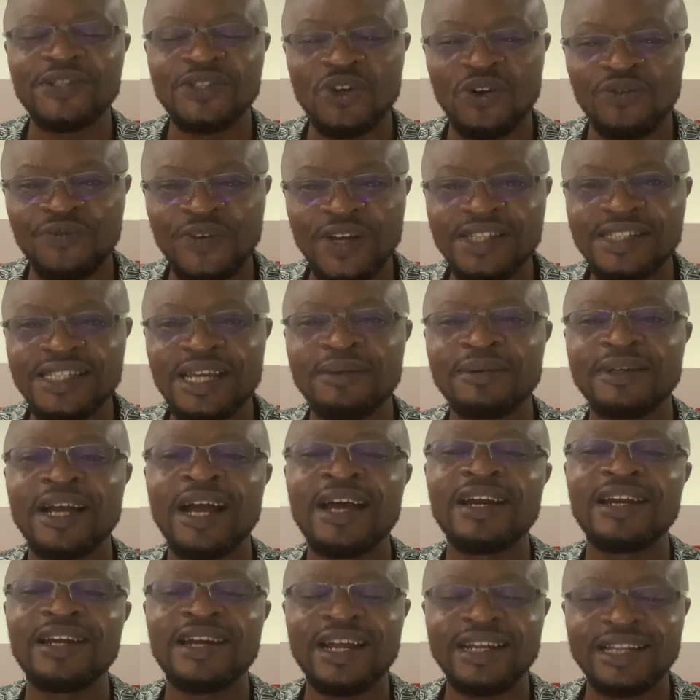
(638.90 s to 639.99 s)
it's your first time,
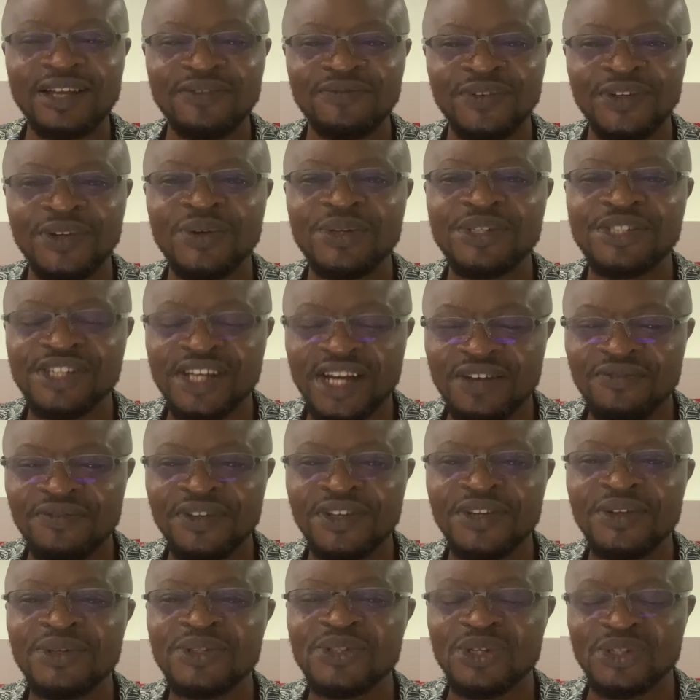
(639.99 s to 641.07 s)
kindly like the video, share the
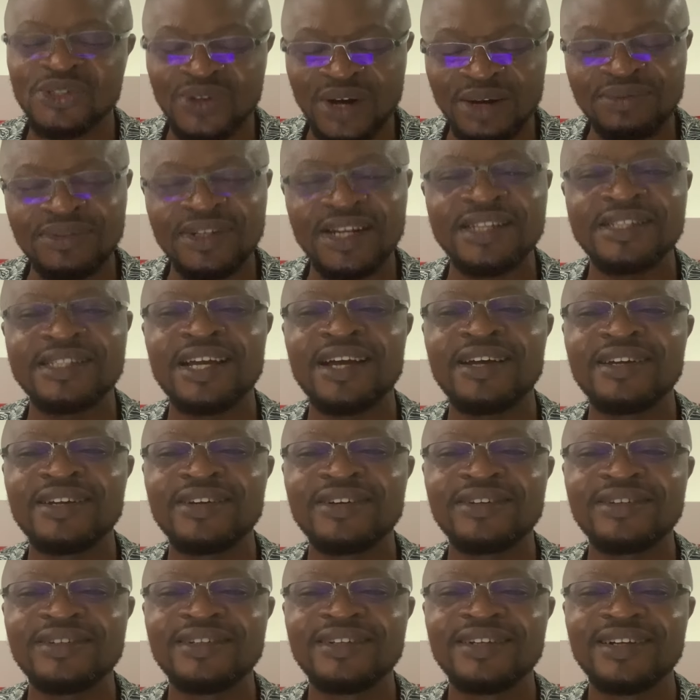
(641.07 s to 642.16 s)
video, subscribe to the
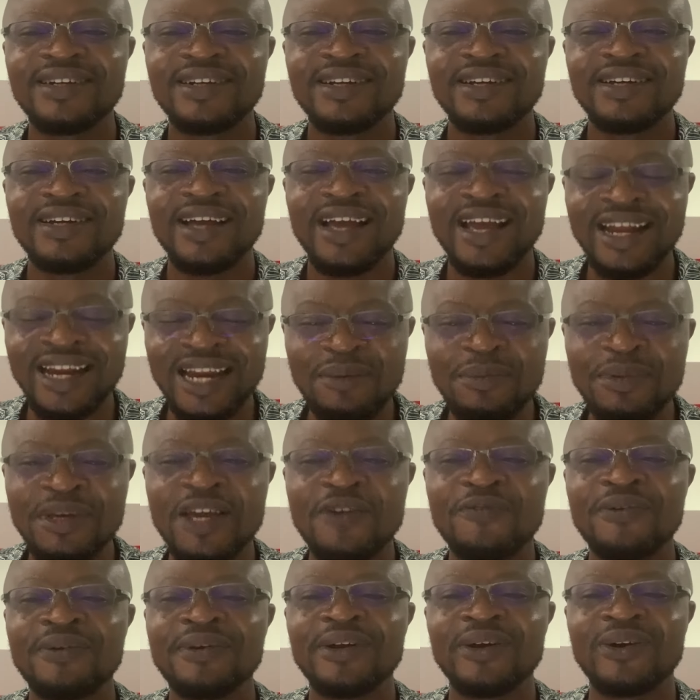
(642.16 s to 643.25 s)
channel, and let me hear
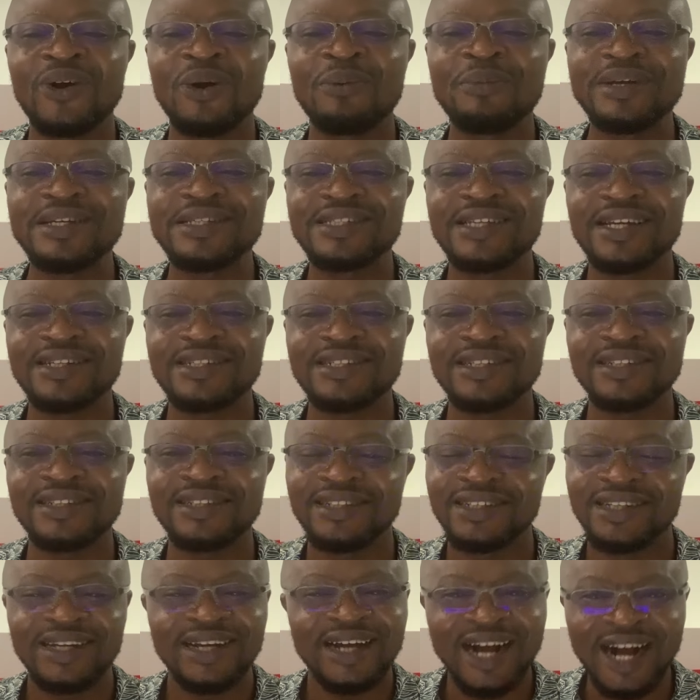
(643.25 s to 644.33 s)
from you in the comment section.
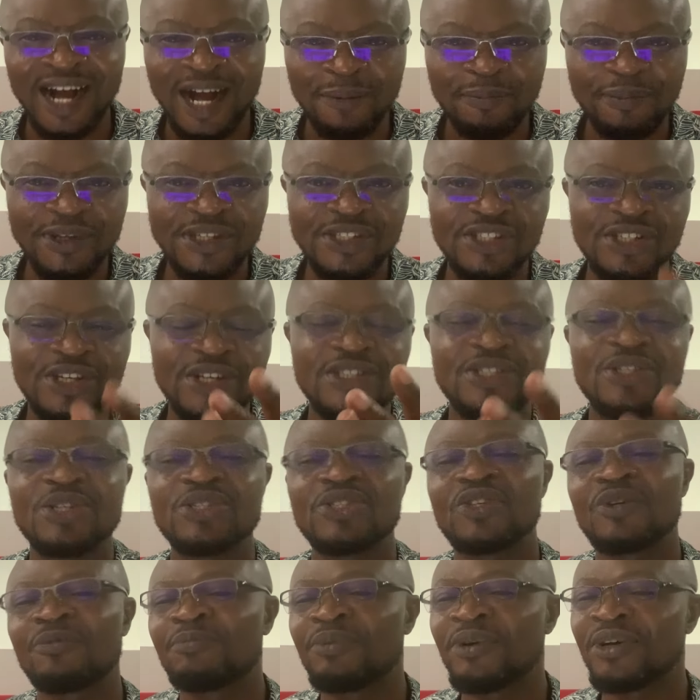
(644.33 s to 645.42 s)
I appreciate your
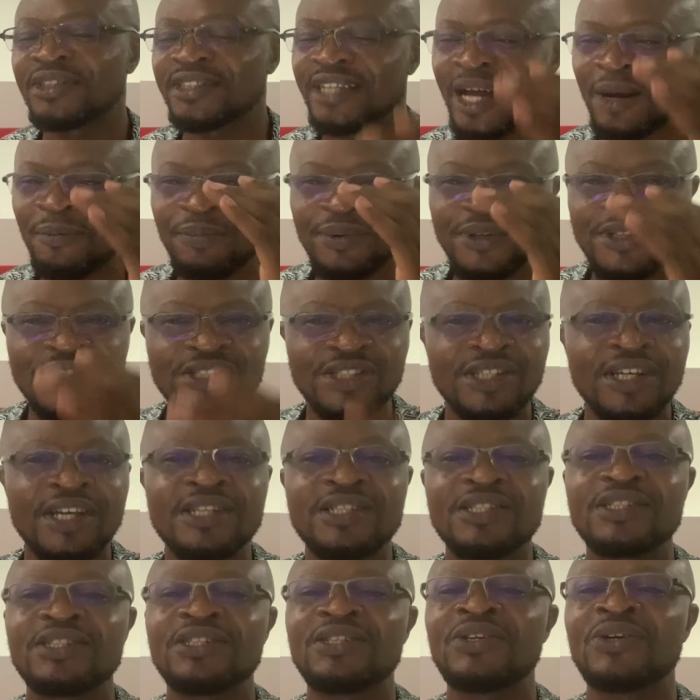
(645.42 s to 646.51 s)
support. I appreciate
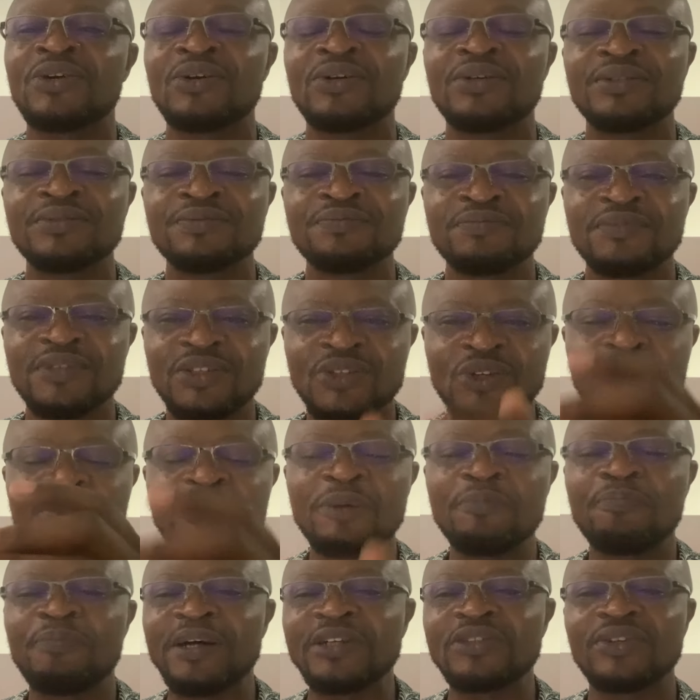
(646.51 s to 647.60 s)
you
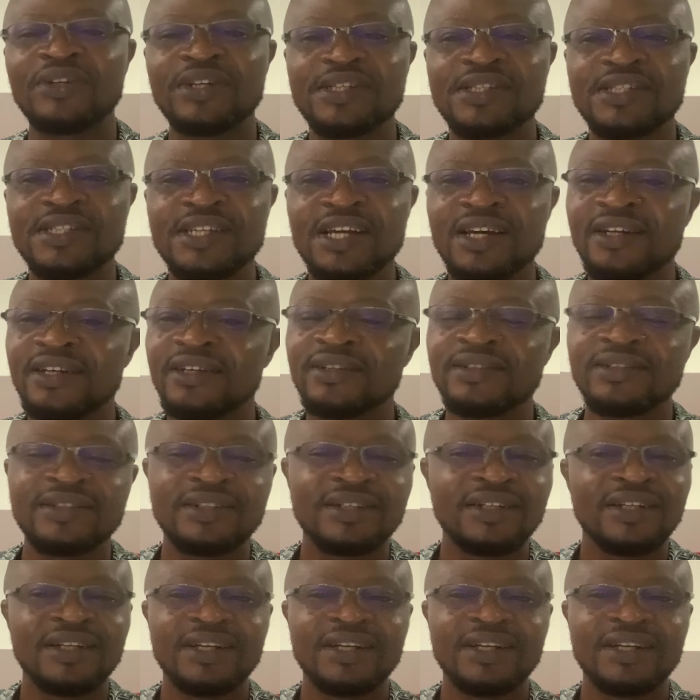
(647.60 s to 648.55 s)
being part of this channel,